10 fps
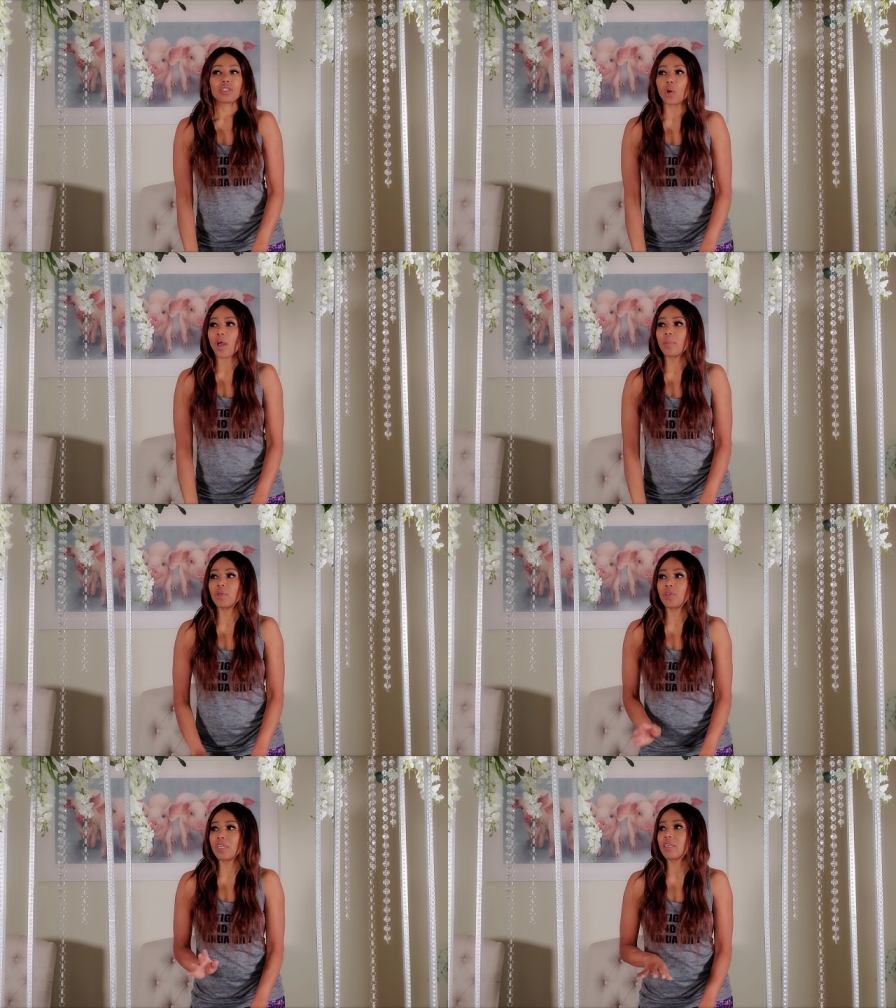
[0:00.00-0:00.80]
So I'm
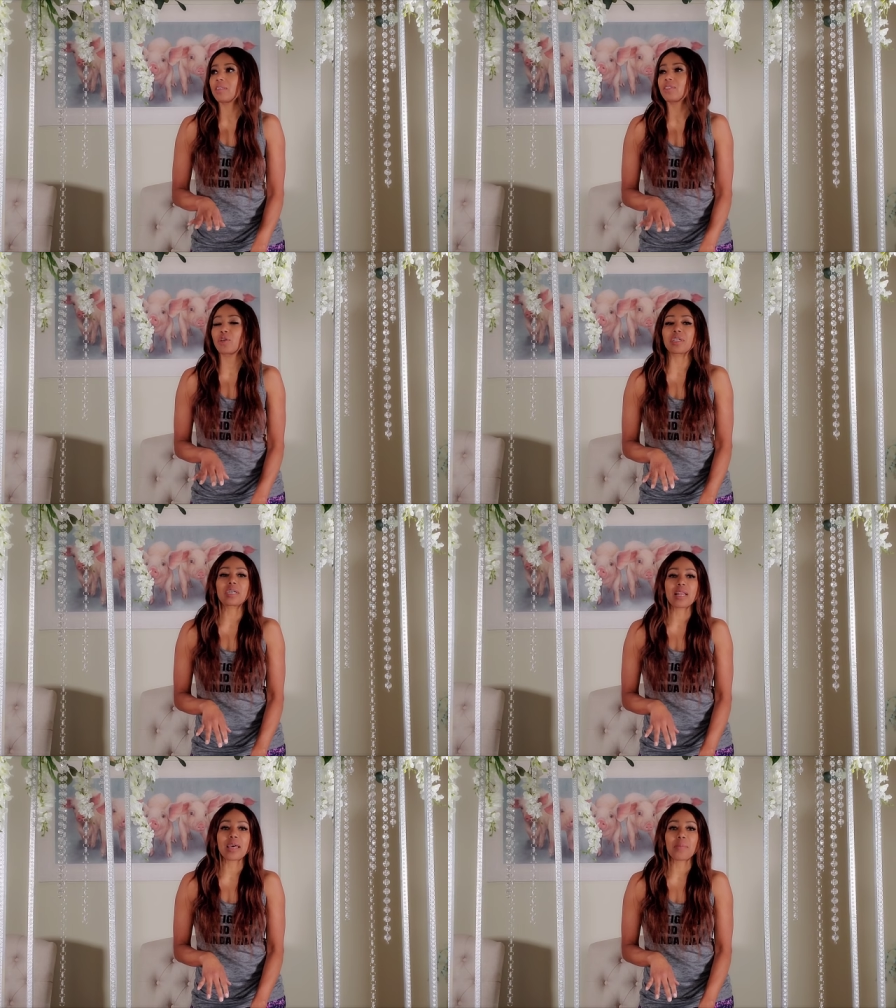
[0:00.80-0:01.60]
going to insert a
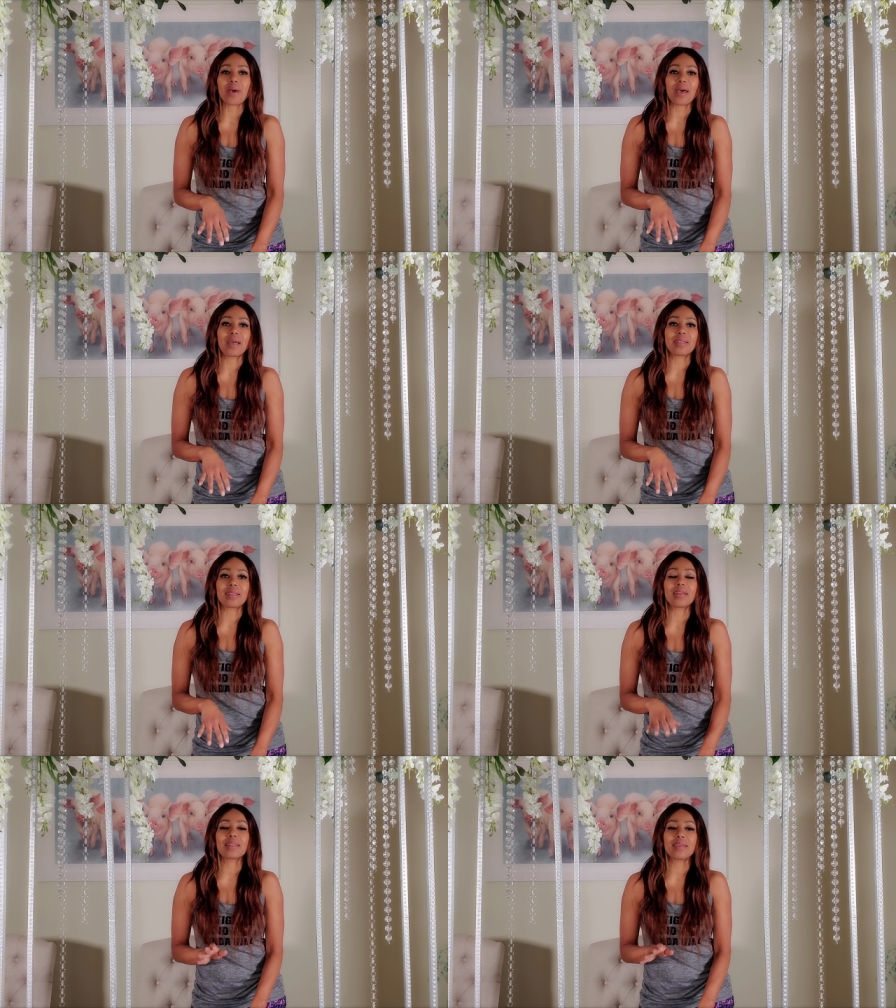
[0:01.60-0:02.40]
clip at
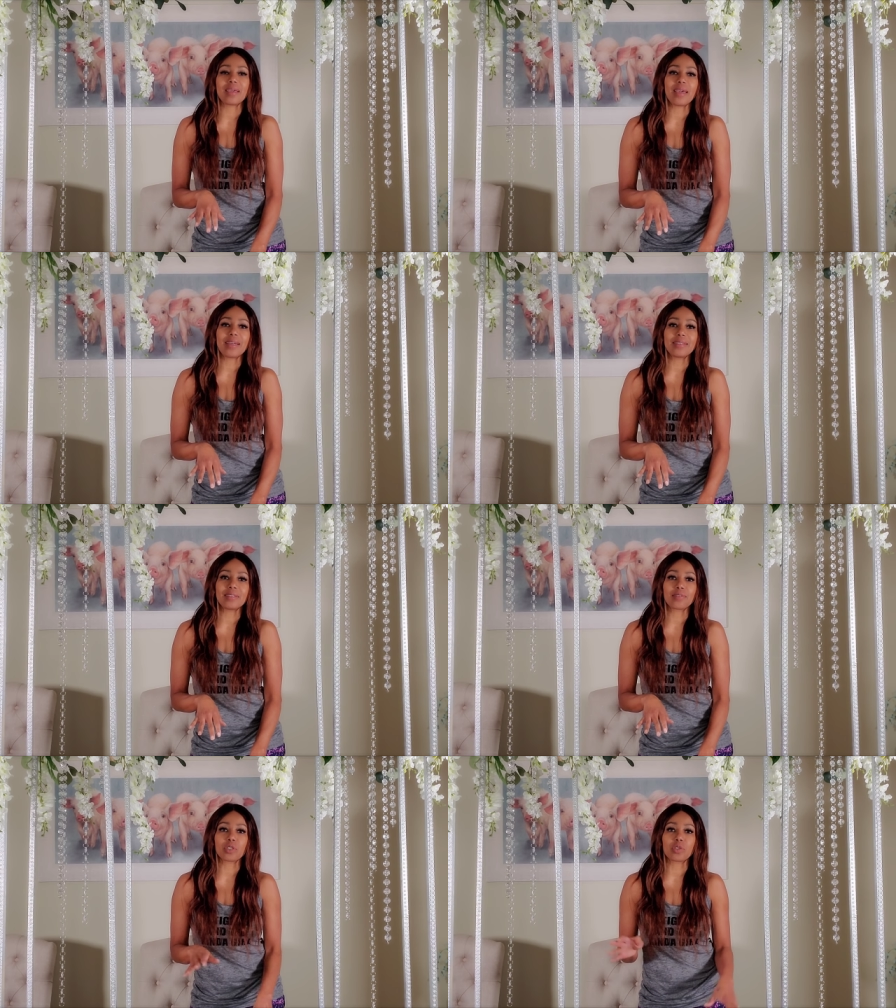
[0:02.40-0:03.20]
the end
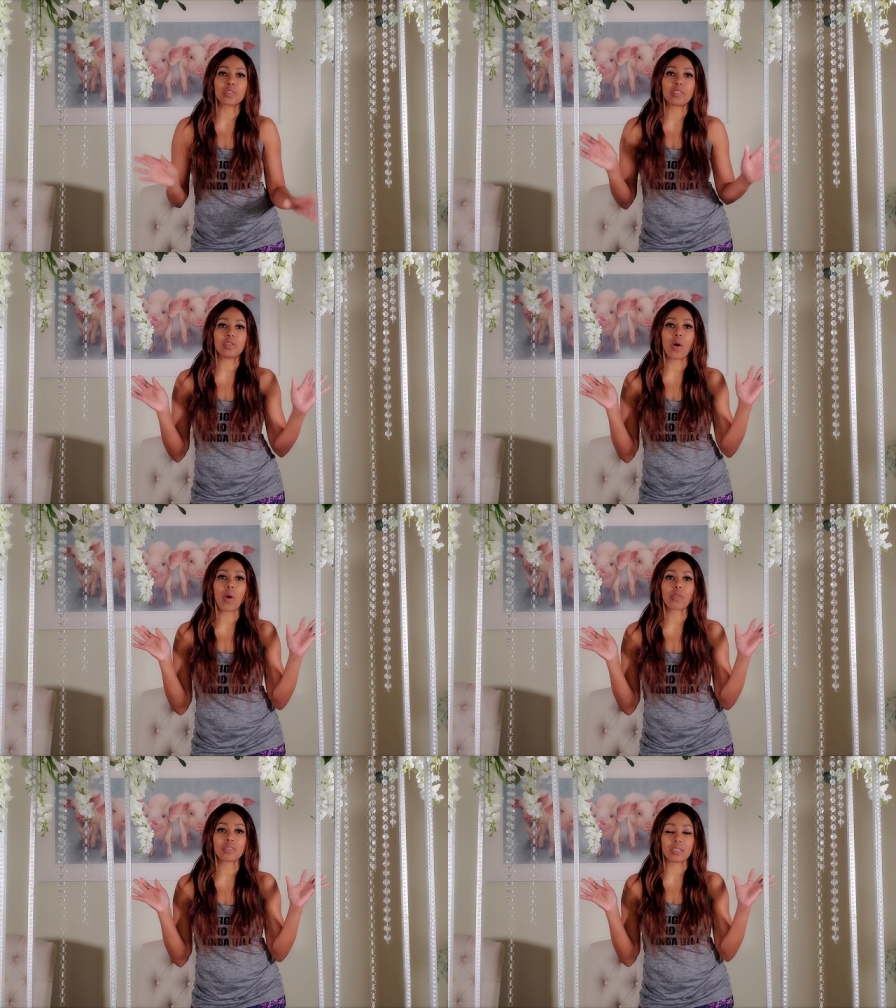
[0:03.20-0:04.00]
for you to see
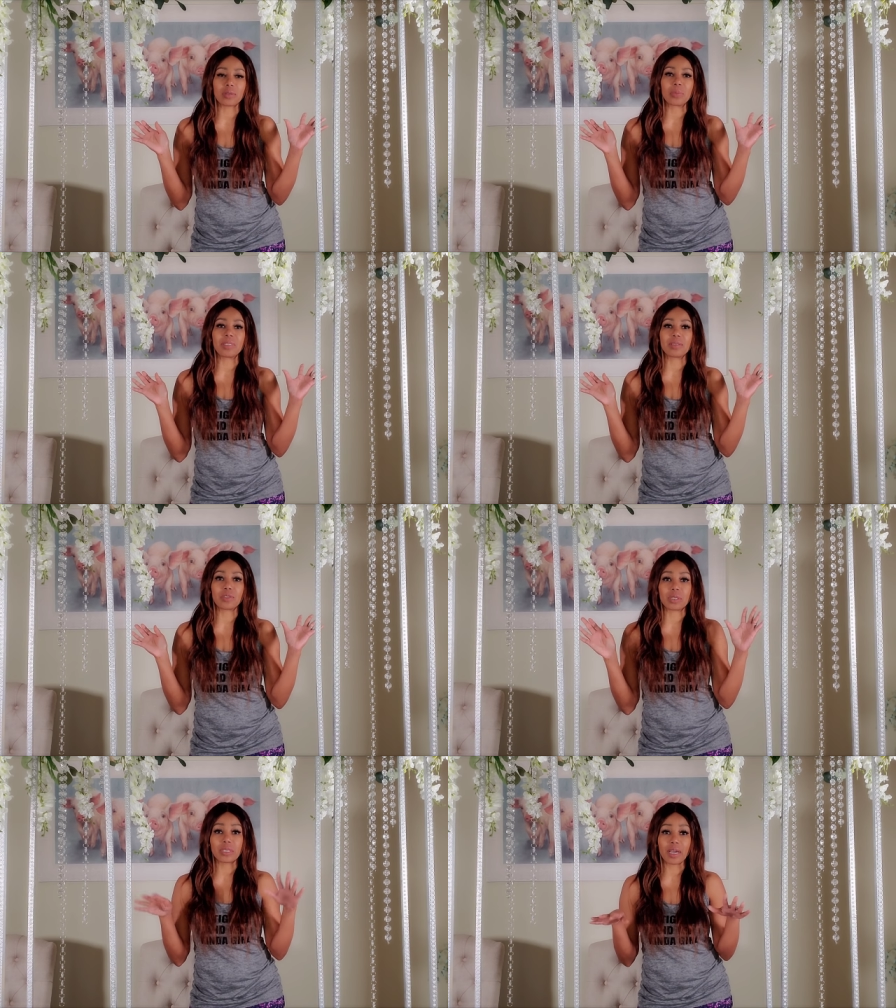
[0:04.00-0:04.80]
all the
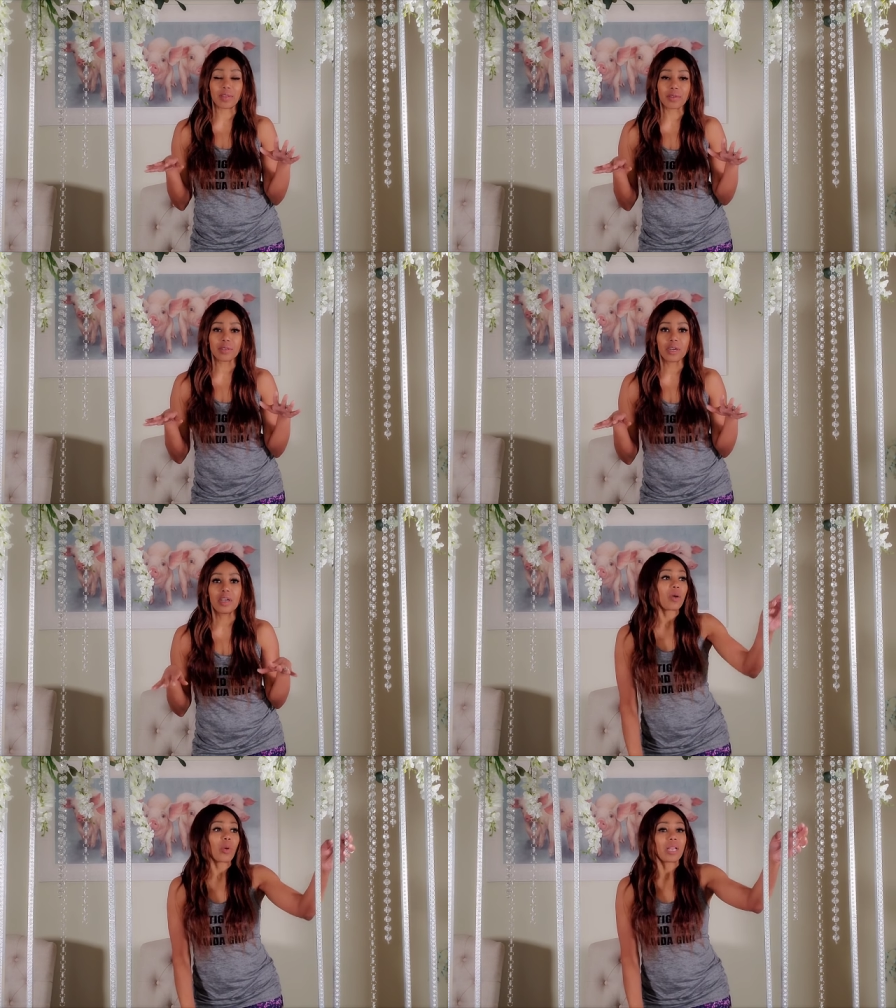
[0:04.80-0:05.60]
centerpieces together.
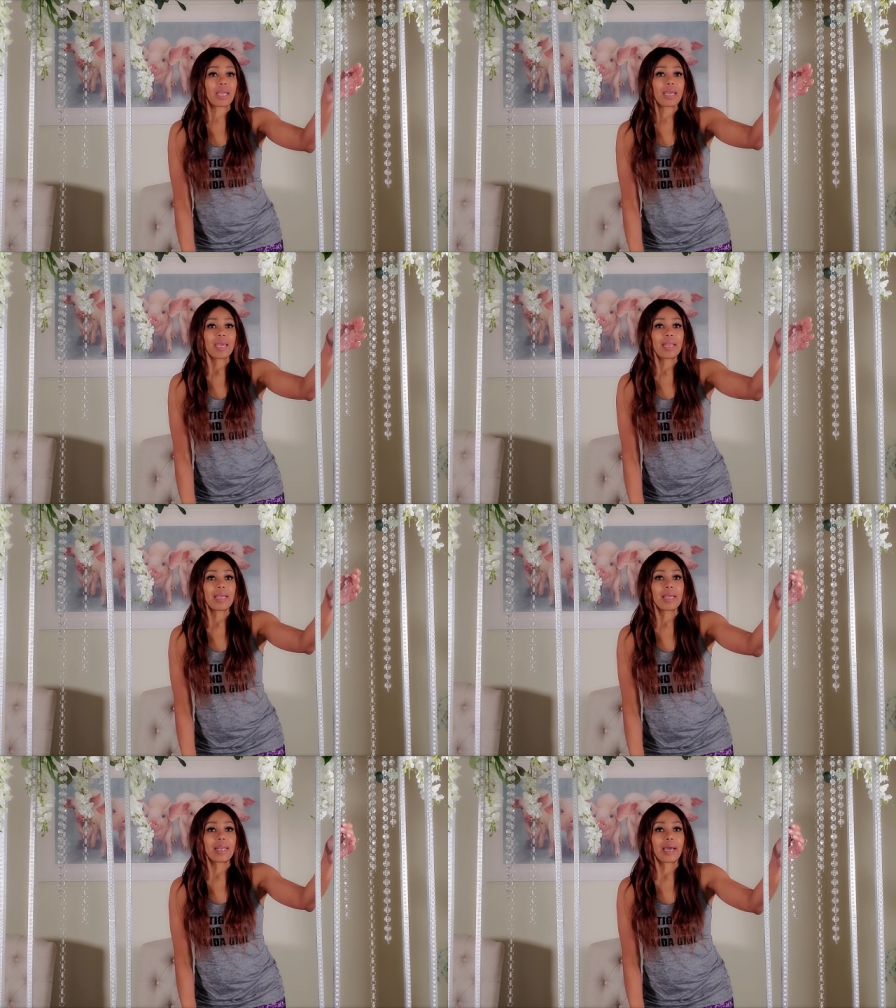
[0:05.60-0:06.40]
I went
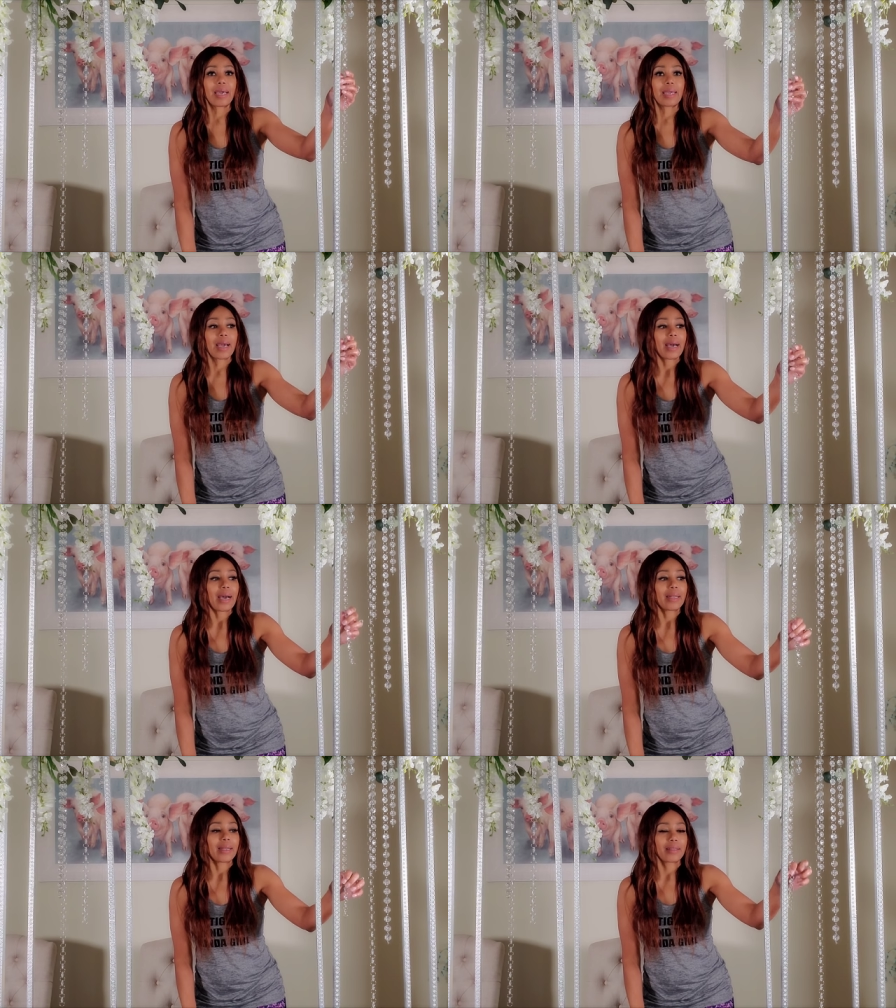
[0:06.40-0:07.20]
ahead and I
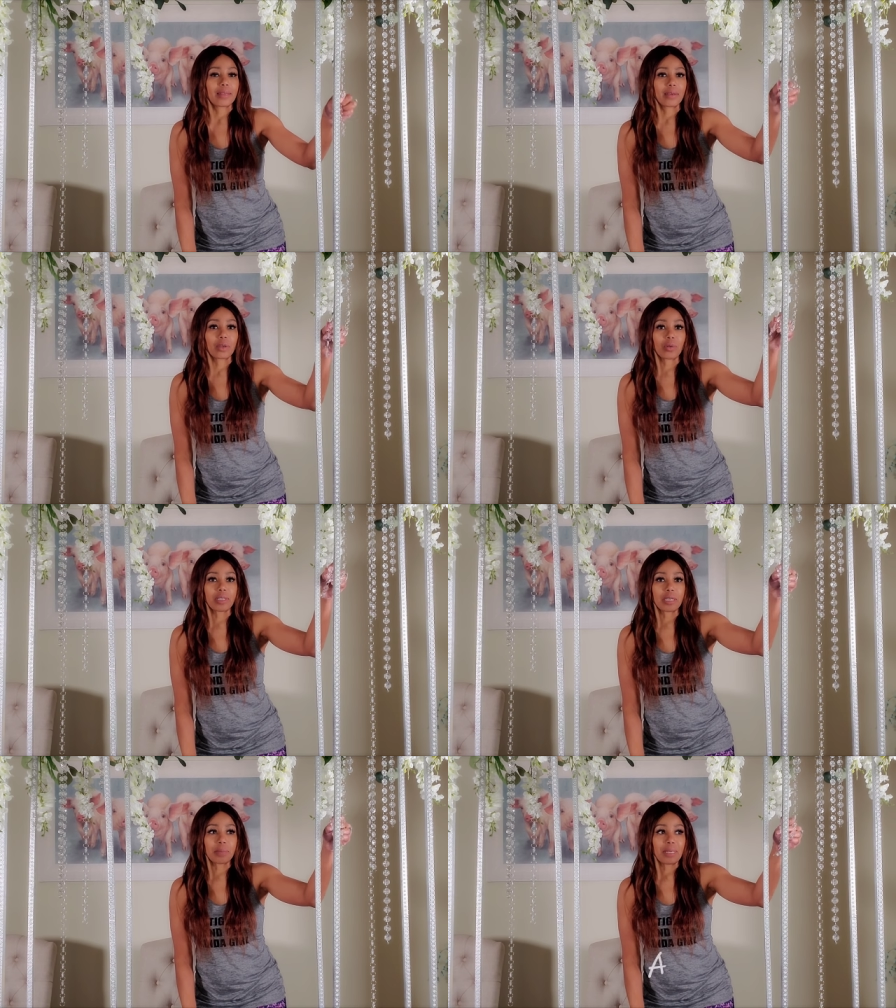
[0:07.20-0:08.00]
add the
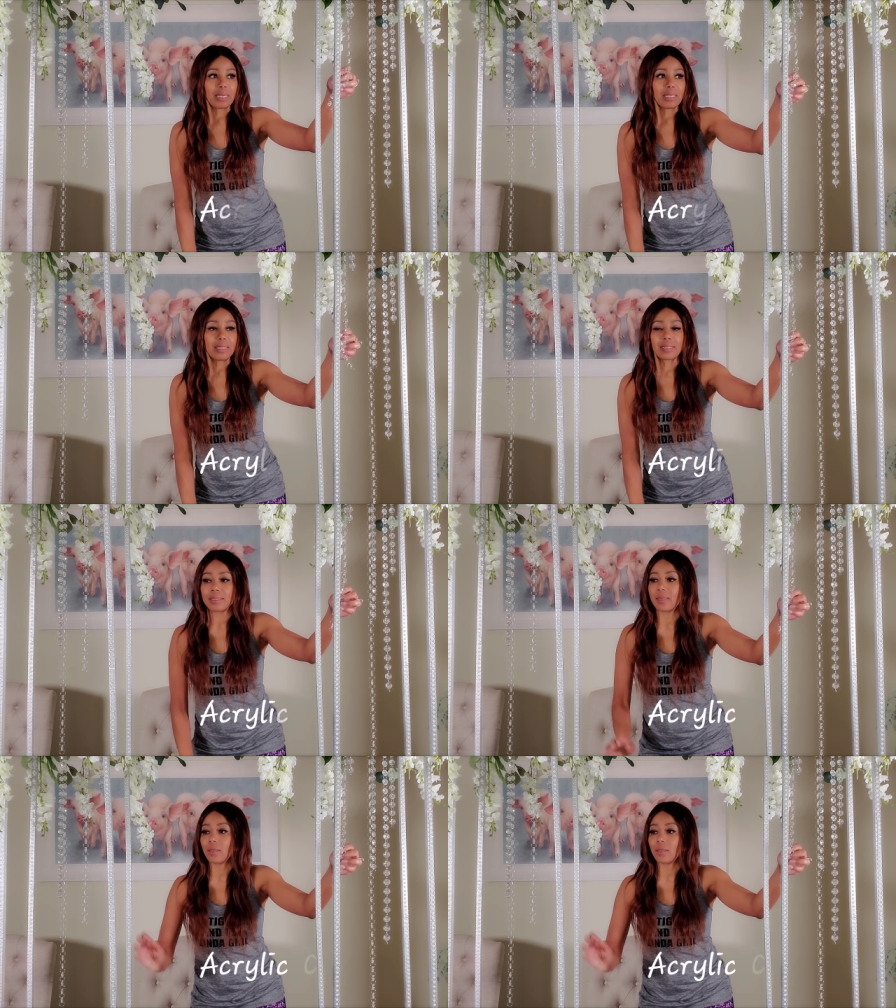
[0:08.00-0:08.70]
acrylic beads.